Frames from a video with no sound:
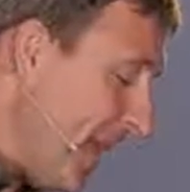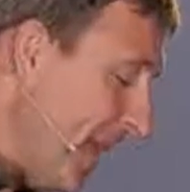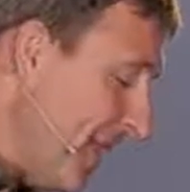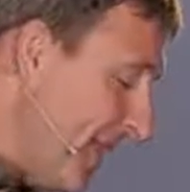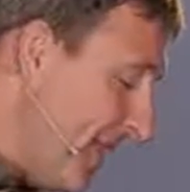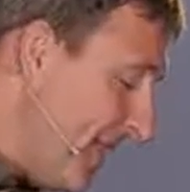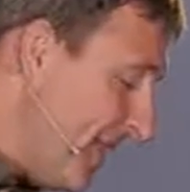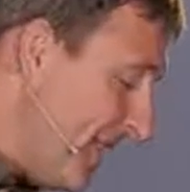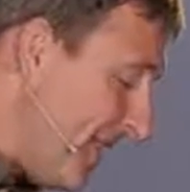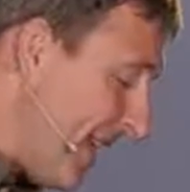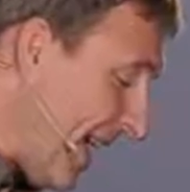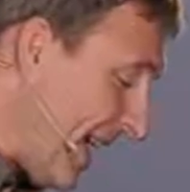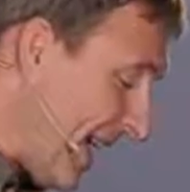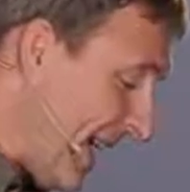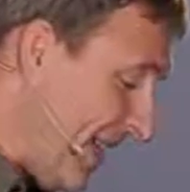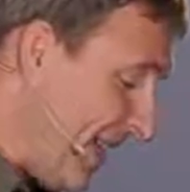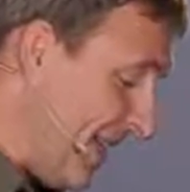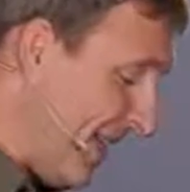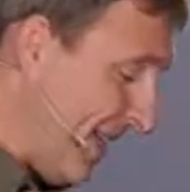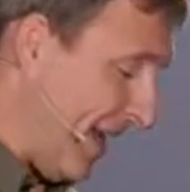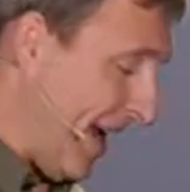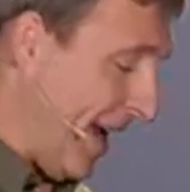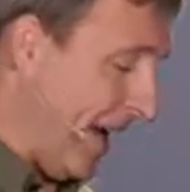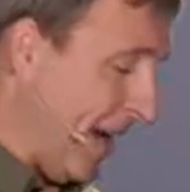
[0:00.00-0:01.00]
The
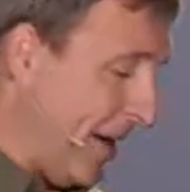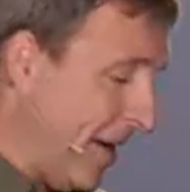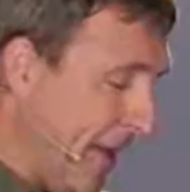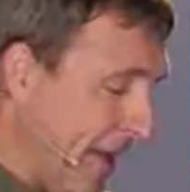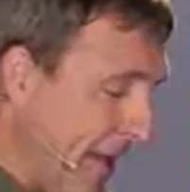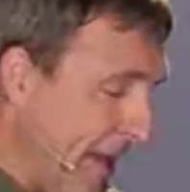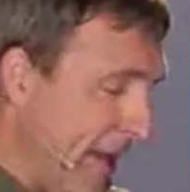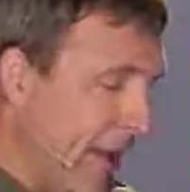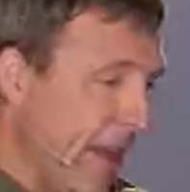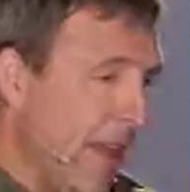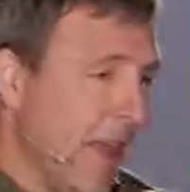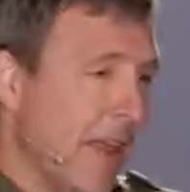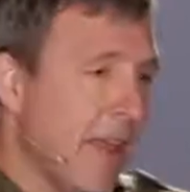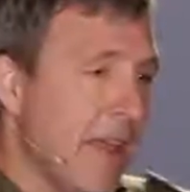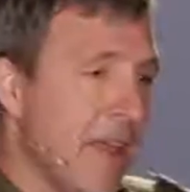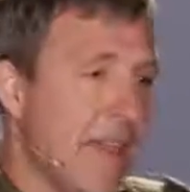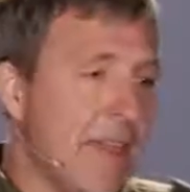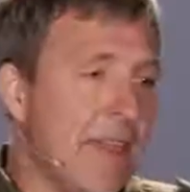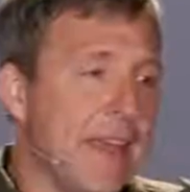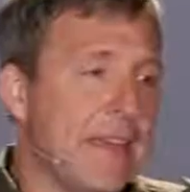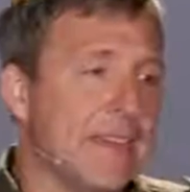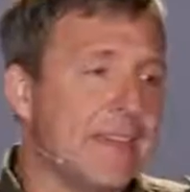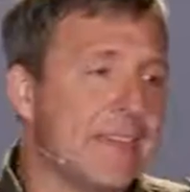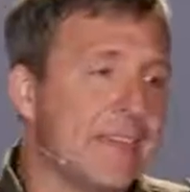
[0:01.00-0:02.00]
second thing
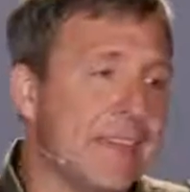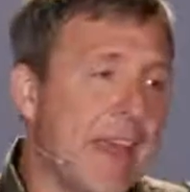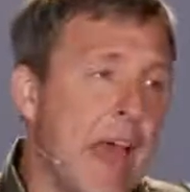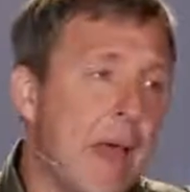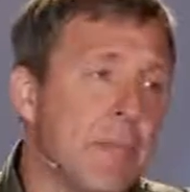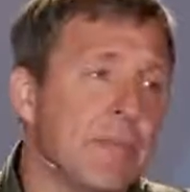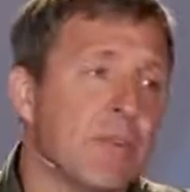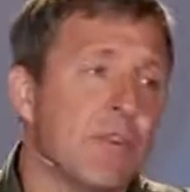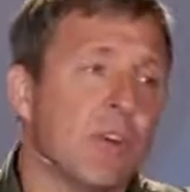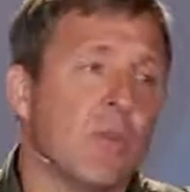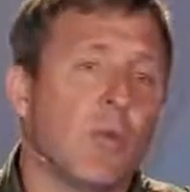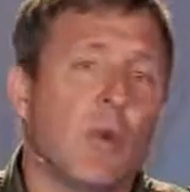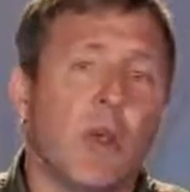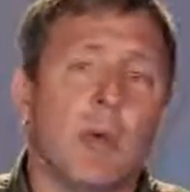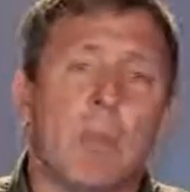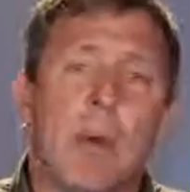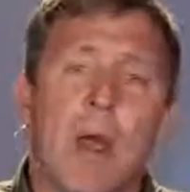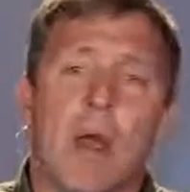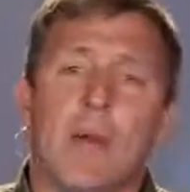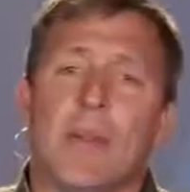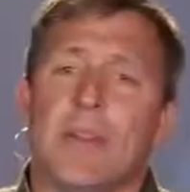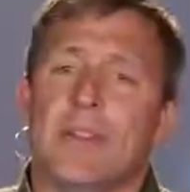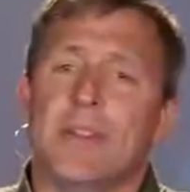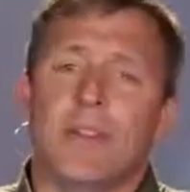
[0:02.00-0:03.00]
that saps your
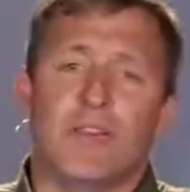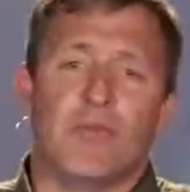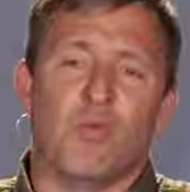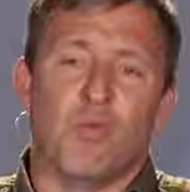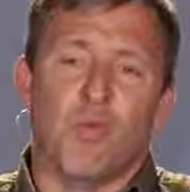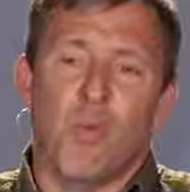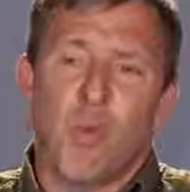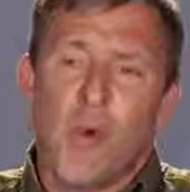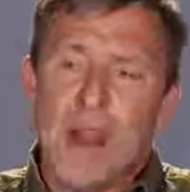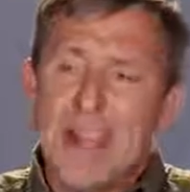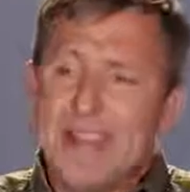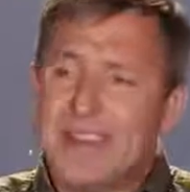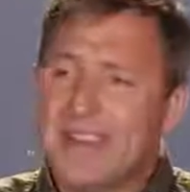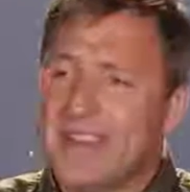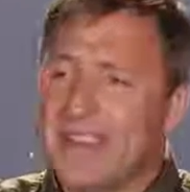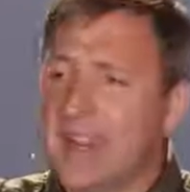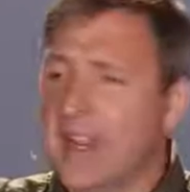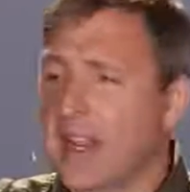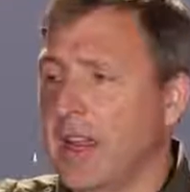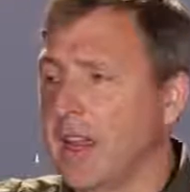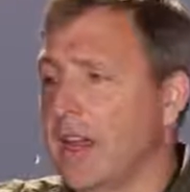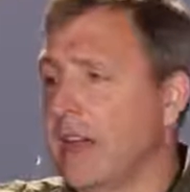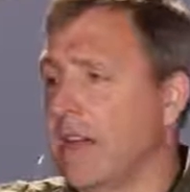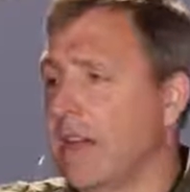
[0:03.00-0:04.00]
willpower, that's just
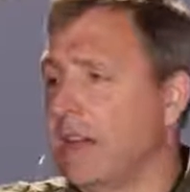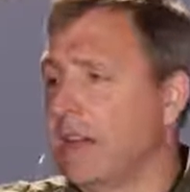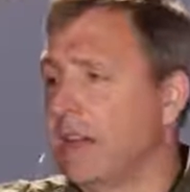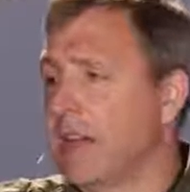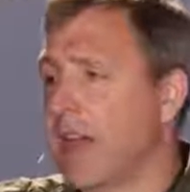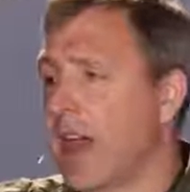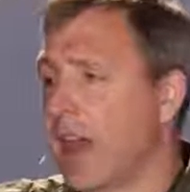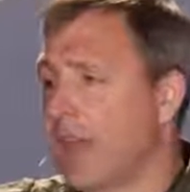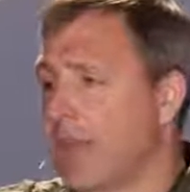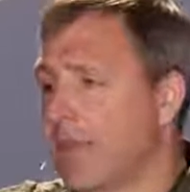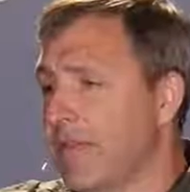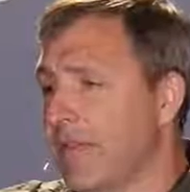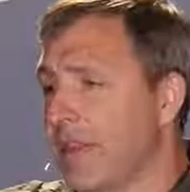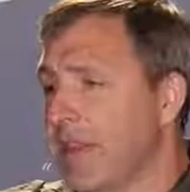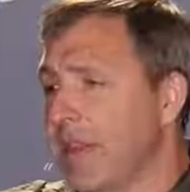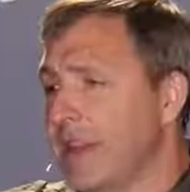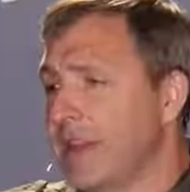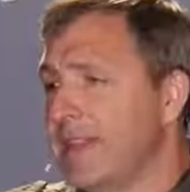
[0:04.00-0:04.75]
wasting your life,